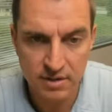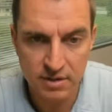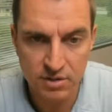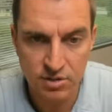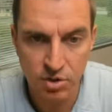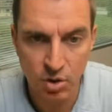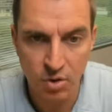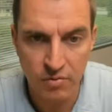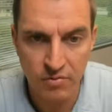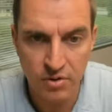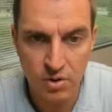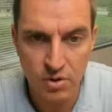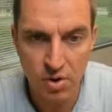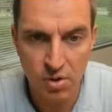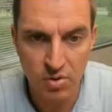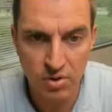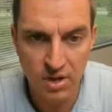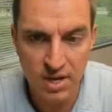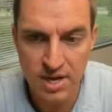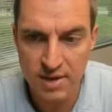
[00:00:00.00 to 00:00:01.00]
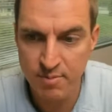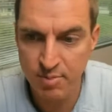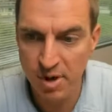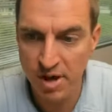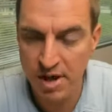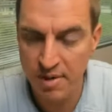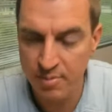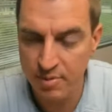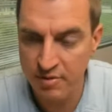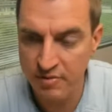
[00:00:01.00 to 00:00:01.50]
And so if you don't keep
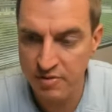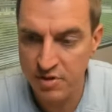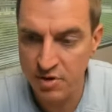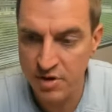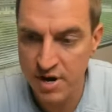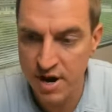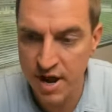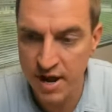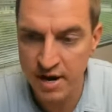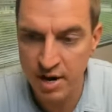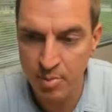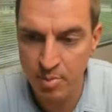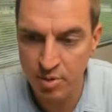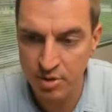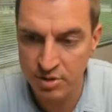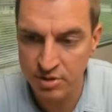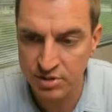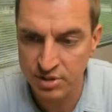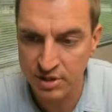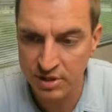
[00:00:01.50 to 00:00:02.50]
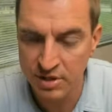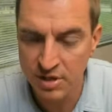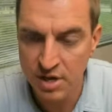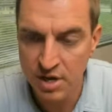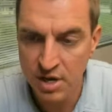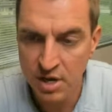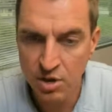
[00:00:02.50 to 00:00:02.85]
up, if you're not a person